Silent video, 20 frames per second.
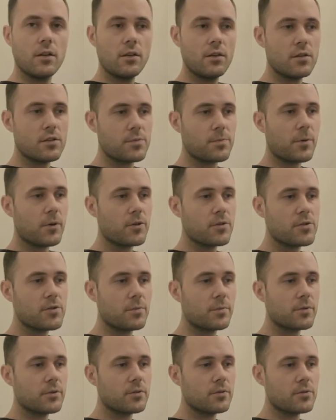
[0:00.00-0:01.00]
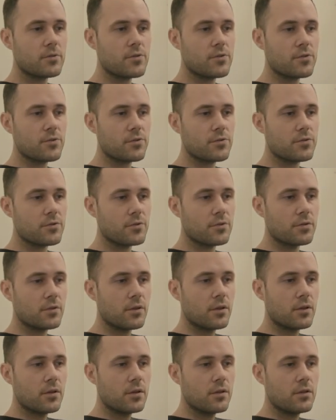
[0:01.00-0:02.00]
as possible to
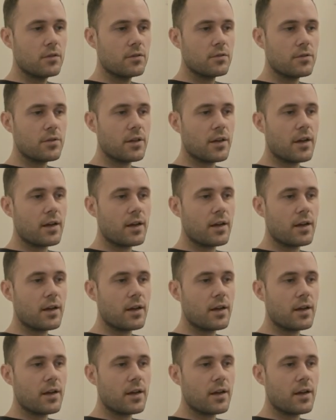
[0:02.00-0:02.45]
the